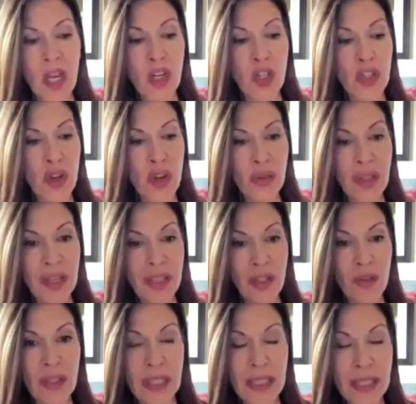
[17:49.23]
Know that
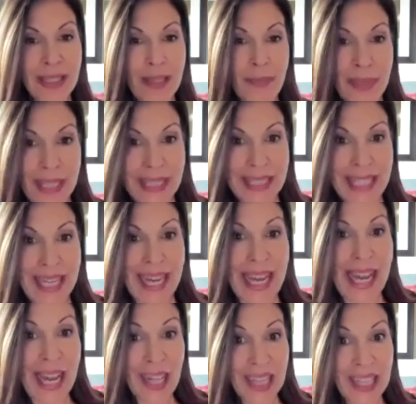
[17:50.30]
you need something to
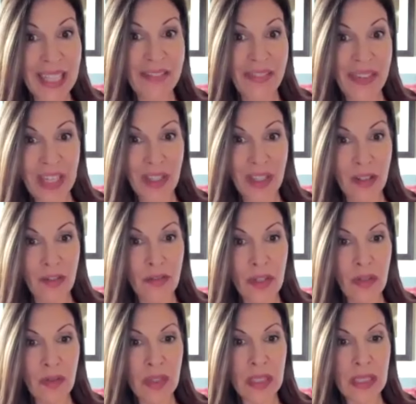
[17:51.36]
elevate your
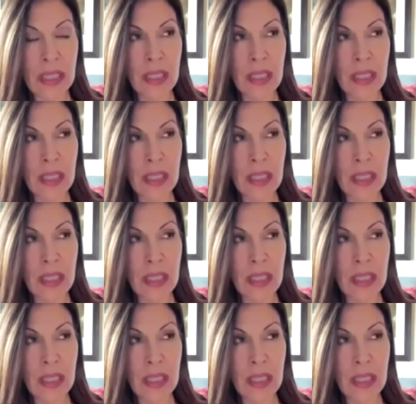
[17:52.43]
frequency,